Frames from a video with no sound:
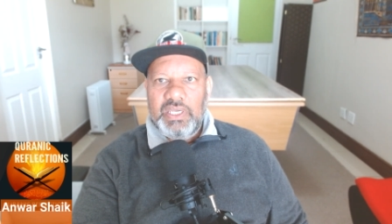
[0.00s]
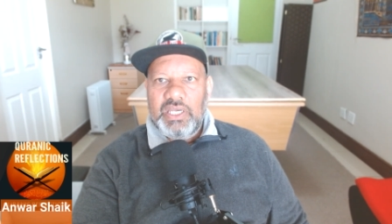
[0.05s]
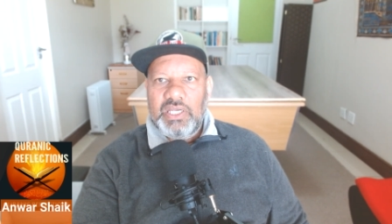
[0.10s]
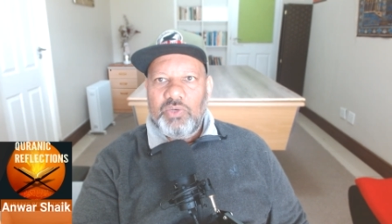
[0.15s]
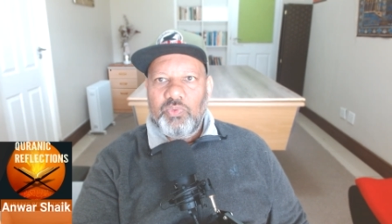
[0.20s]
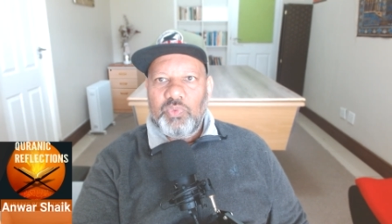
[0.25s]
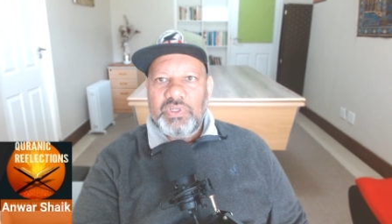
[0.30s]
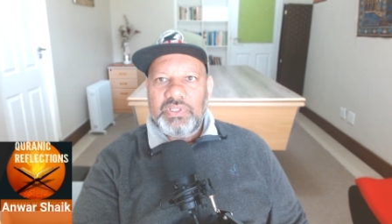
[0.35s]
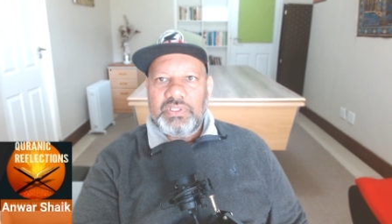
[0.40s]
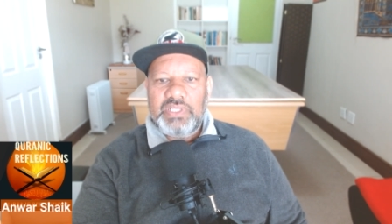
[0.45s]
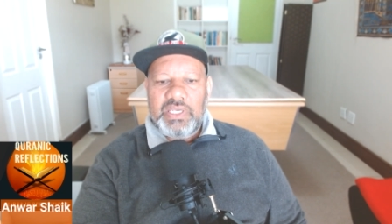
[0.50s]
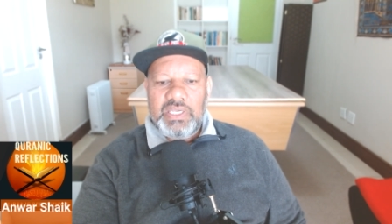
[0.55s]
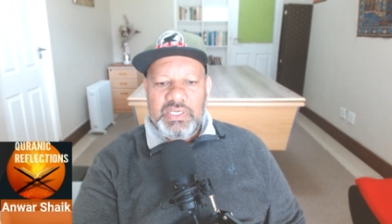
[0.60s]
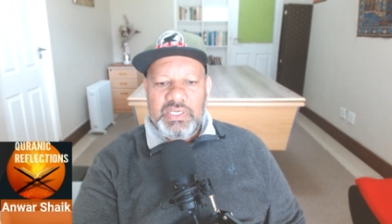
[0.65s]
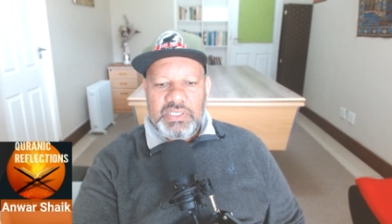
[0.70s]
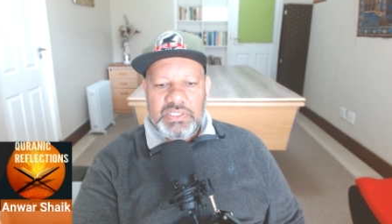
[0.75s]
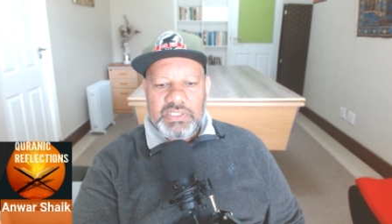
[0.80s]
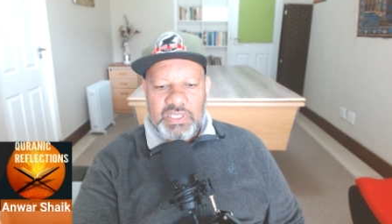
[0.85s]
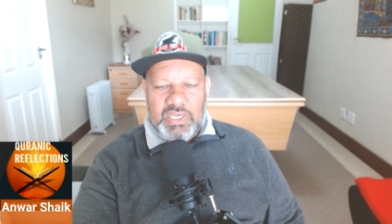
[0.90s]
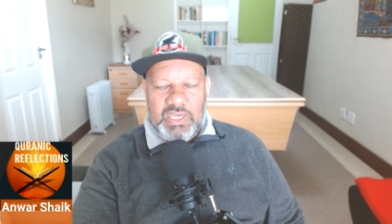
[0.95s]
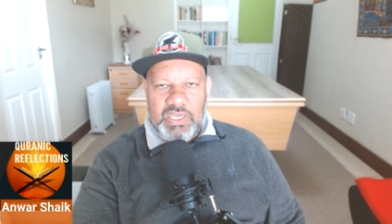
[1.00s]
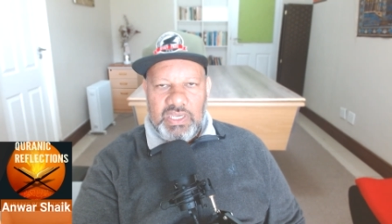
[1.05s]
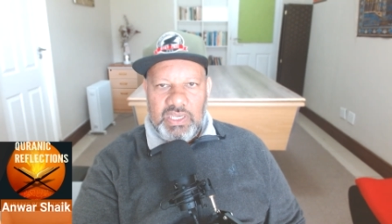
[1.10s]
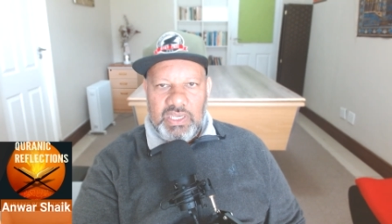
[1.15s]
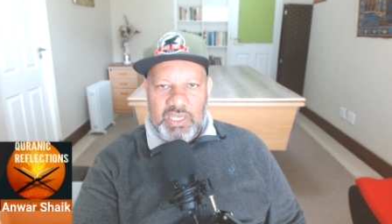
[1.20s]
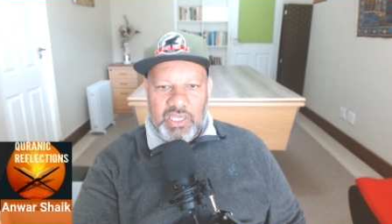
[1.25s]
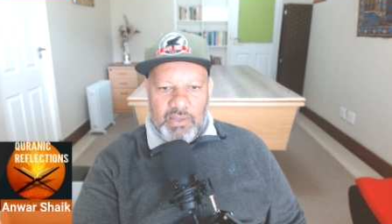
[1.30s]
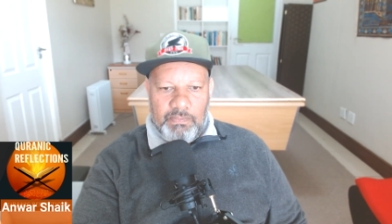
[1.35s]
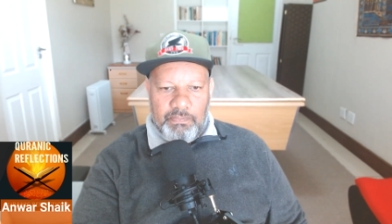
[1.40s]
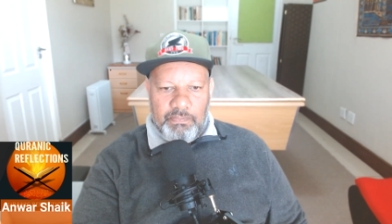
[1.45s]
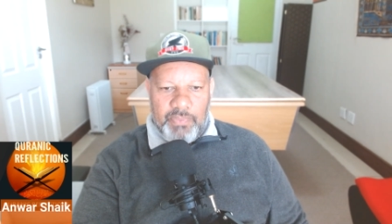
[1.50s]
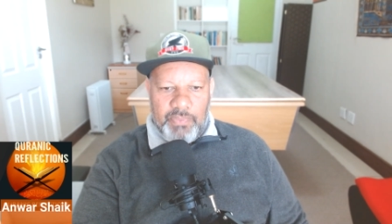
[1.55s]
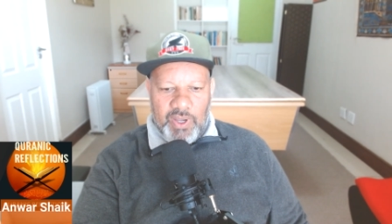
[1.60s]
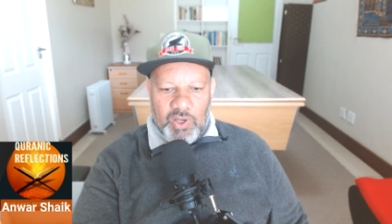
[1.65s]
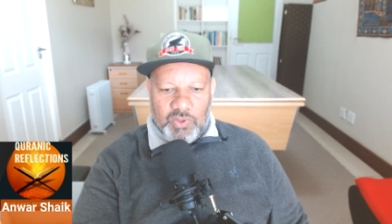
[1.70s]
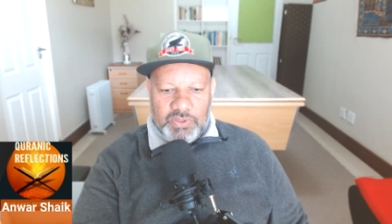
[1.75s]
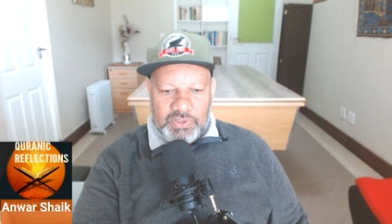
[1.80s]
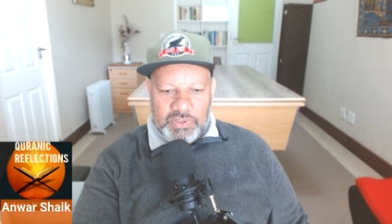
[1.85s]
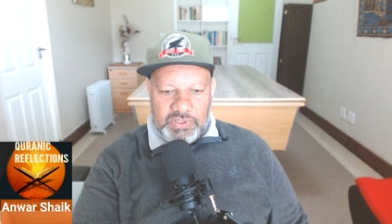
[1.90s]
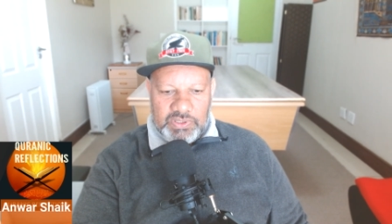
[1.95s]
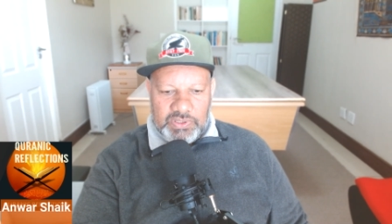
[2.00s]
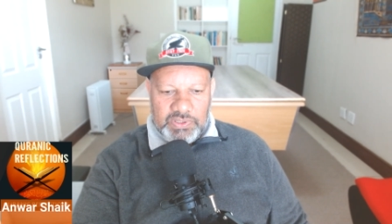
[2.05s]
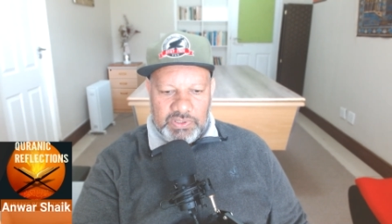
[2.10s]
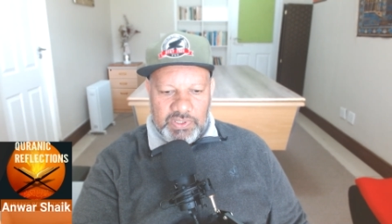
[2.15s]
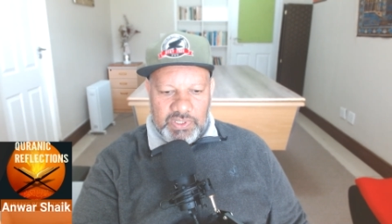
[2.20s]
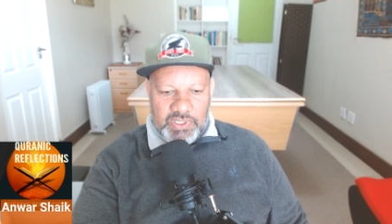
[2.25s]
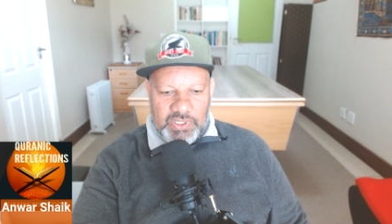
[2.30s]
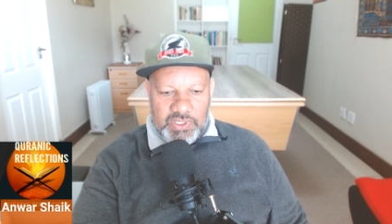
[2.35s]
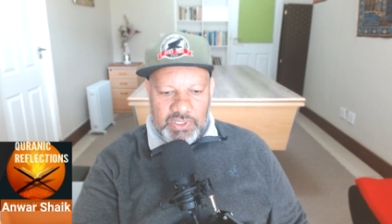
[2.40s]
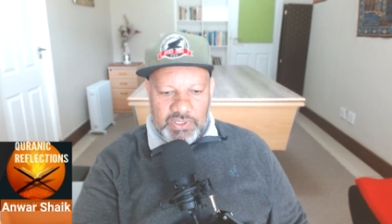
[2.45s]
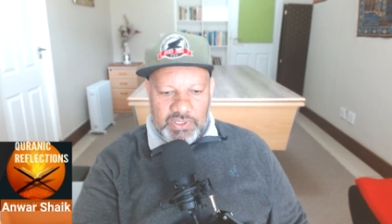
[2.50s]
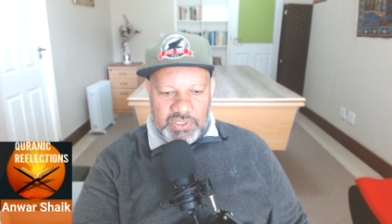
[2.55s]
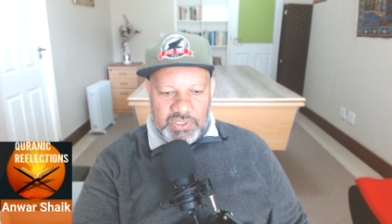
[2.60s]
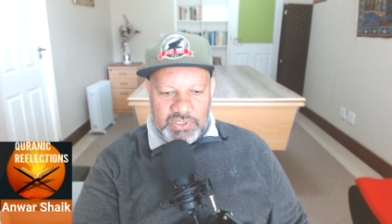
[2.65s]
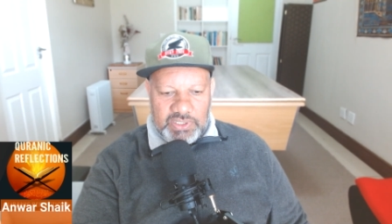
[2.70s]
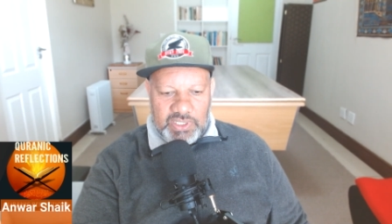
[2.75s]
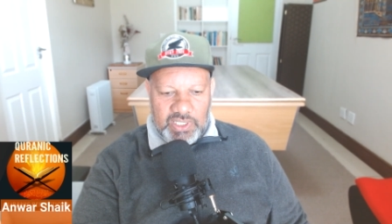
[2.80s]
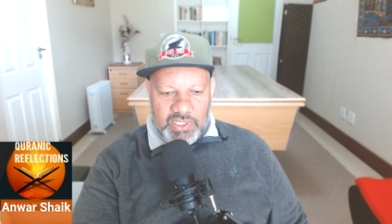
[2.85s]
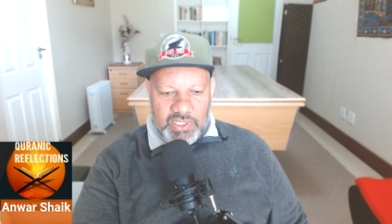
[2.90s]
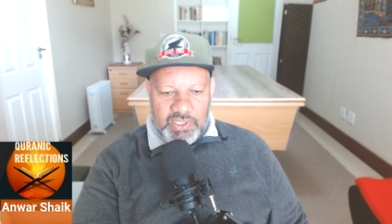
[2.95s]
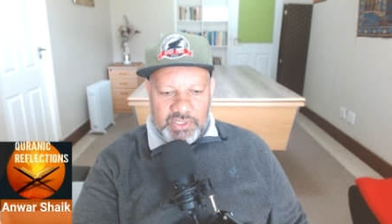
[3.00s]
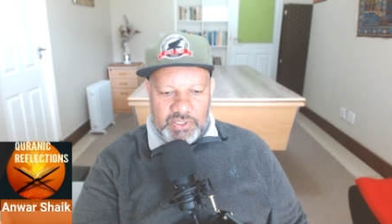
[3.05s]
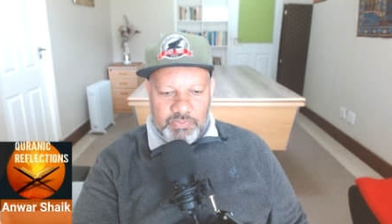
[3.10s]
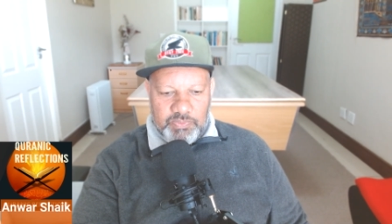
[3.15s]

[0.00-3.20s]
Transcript: and what they say about this Anas